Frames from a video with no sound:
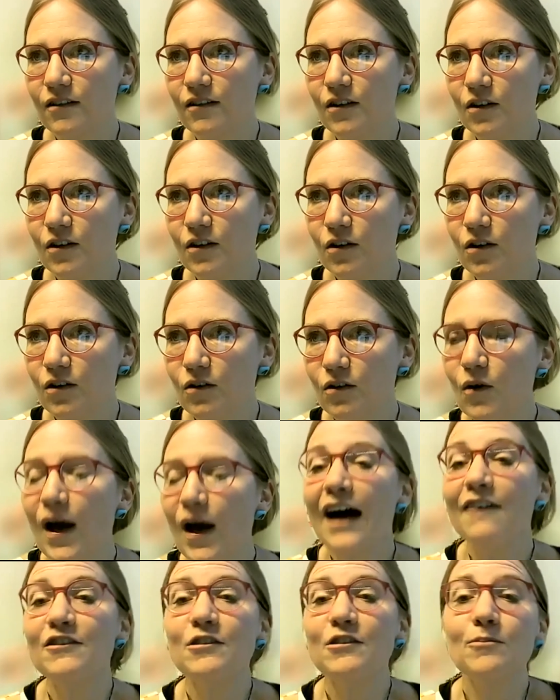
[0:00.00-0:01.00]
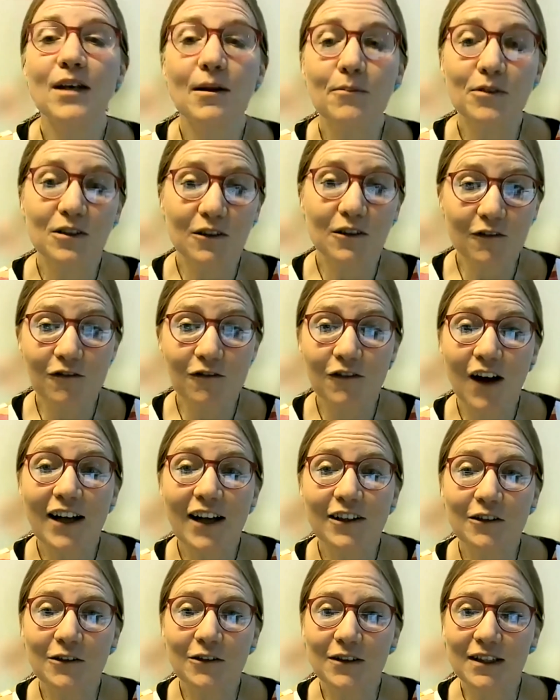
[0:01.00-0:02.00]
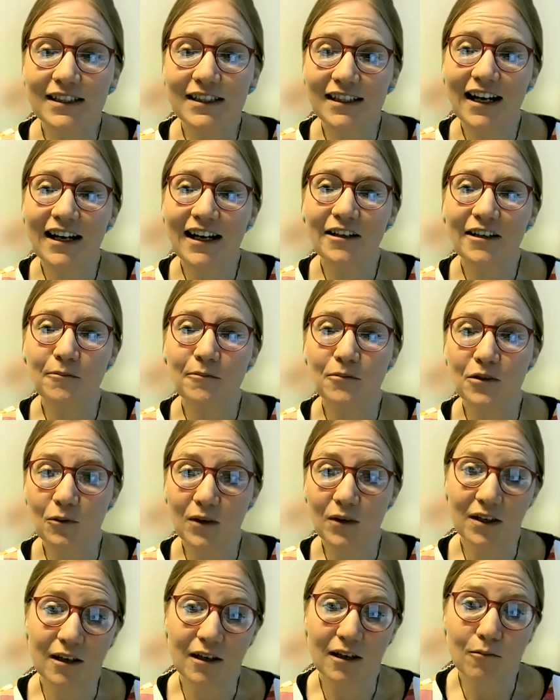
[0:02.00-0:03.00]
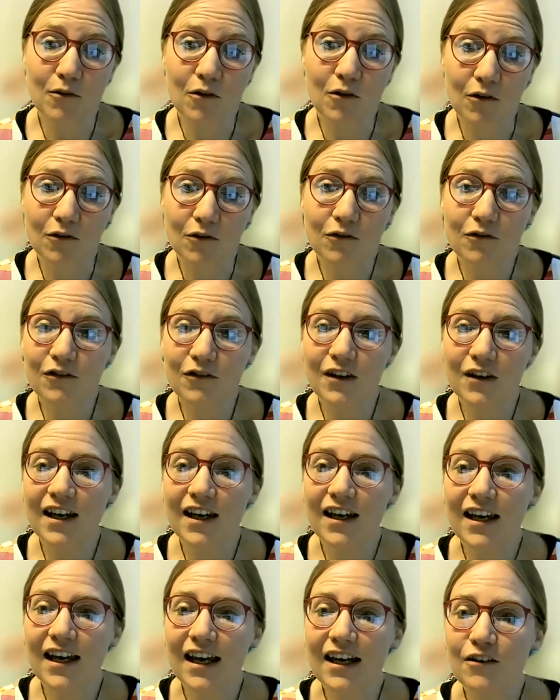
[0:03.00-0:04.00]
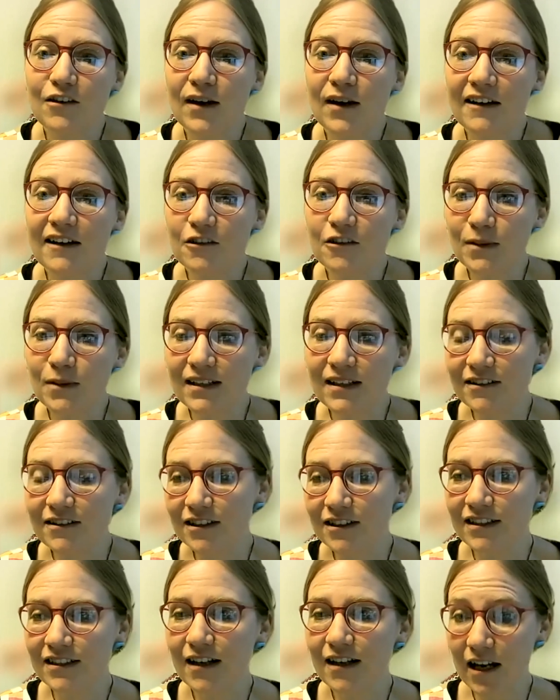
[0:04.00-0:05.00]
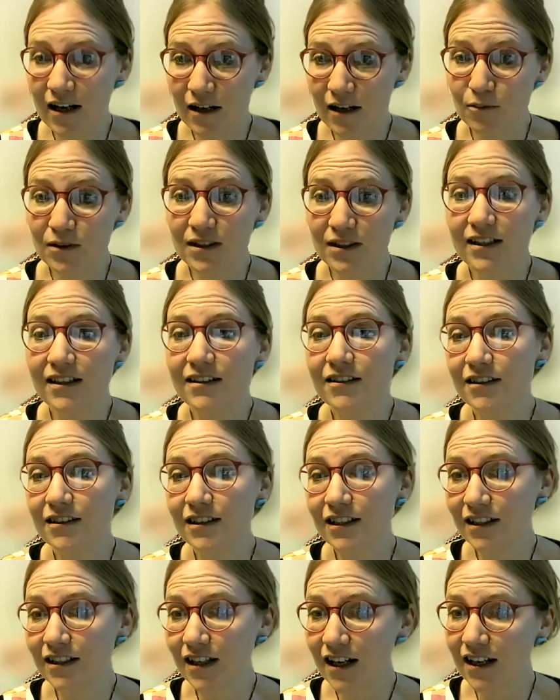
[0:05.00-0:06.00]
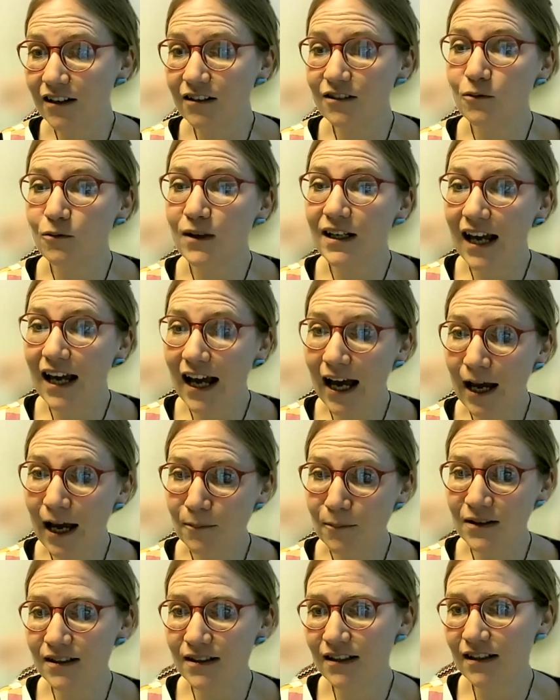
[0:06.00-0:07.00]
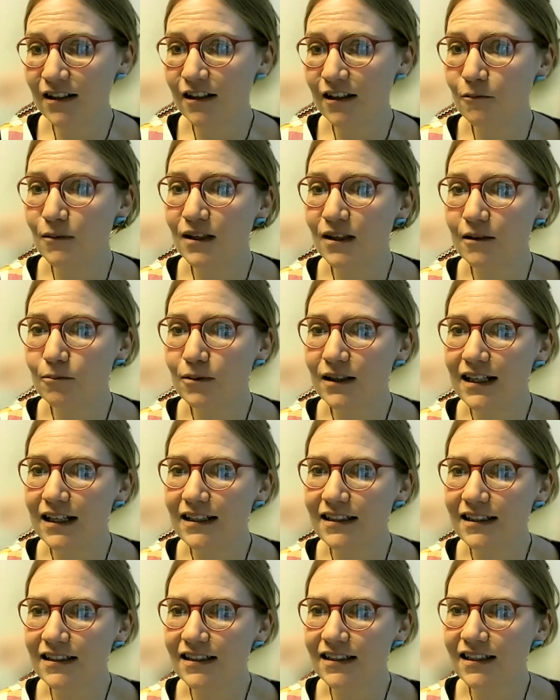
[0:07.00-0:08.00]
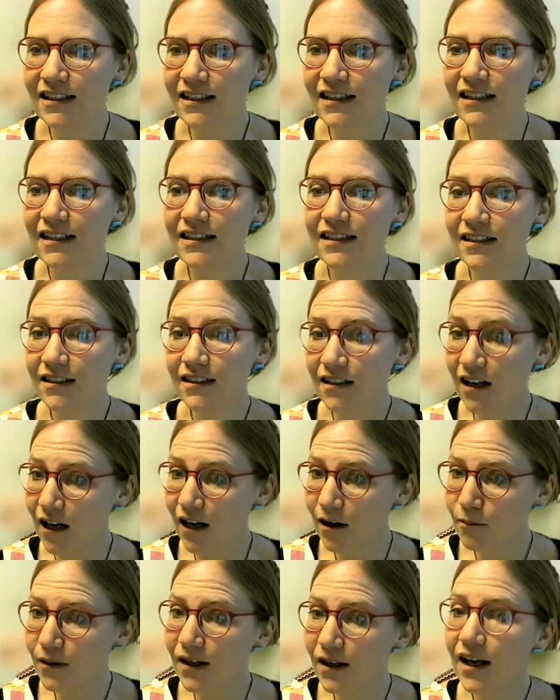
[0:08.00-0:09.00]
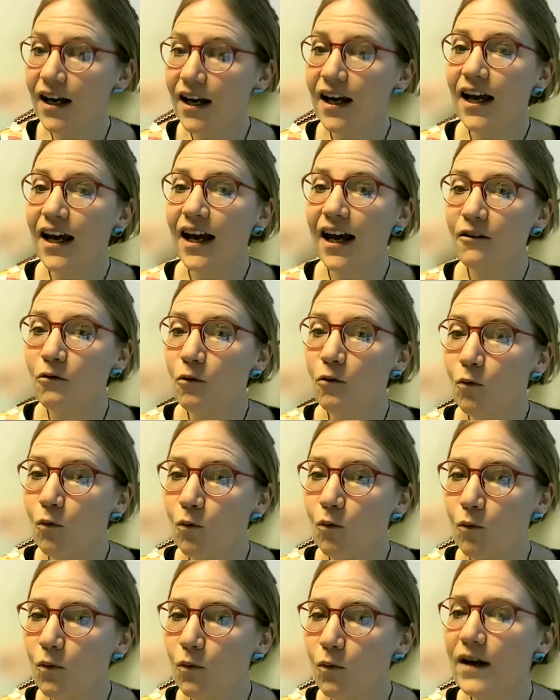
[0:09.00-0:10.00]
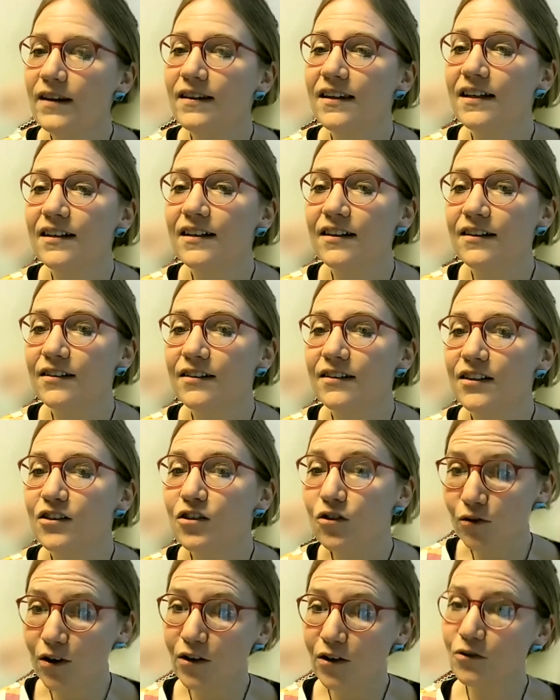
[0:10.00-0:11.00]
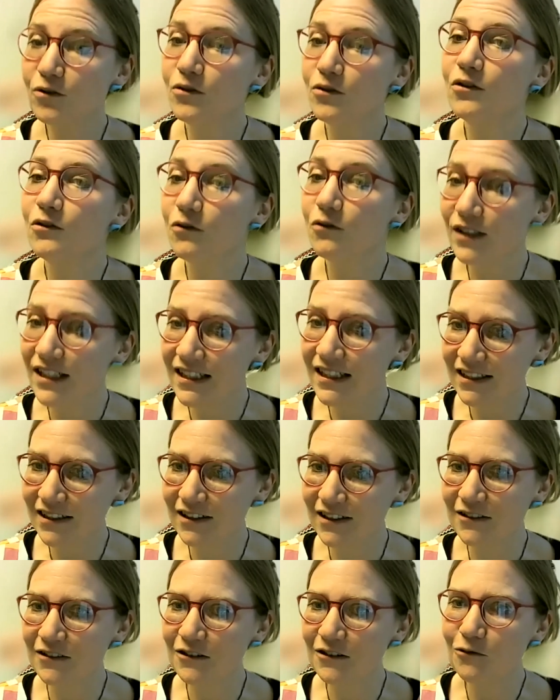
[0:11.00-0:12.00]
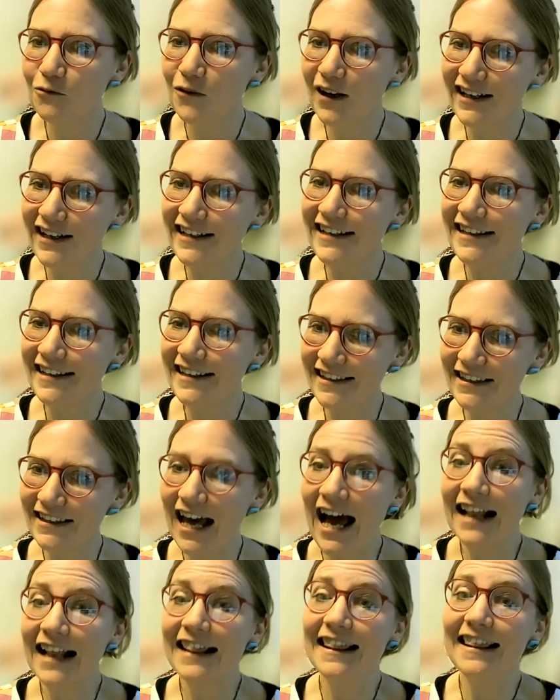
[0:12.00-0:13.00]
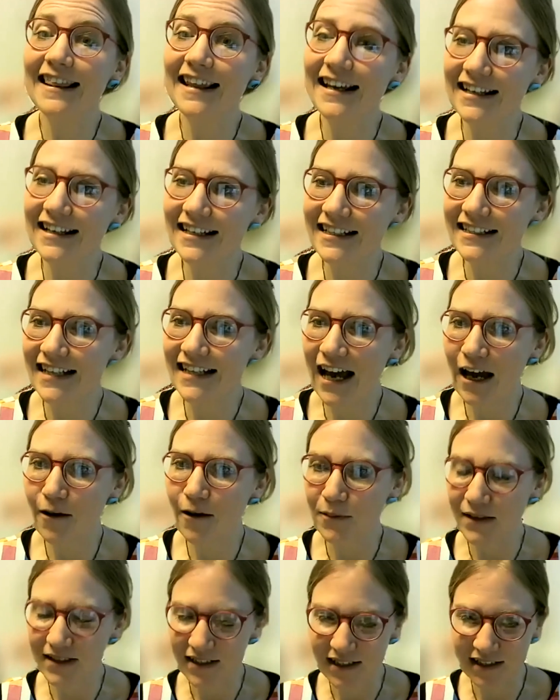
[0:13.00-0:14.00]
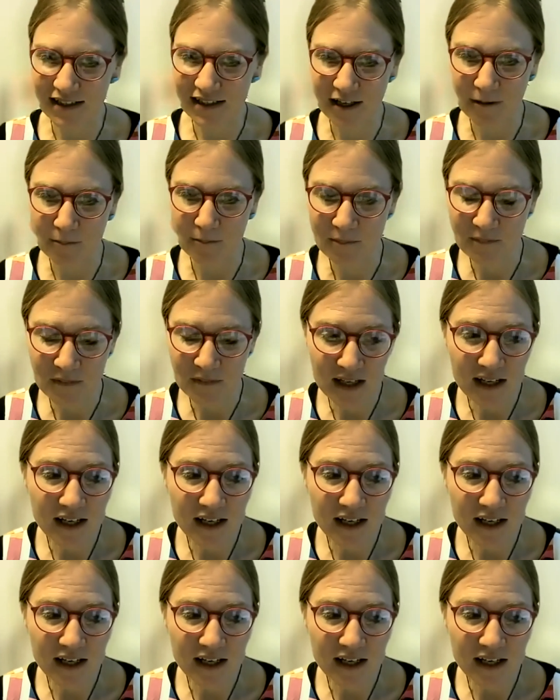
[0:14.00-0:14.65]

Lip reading: You have to be able to follow these items where they move, and you have to be able to understand what happens to them in the places that they stop, and the structural reasons why that thing has happened to them.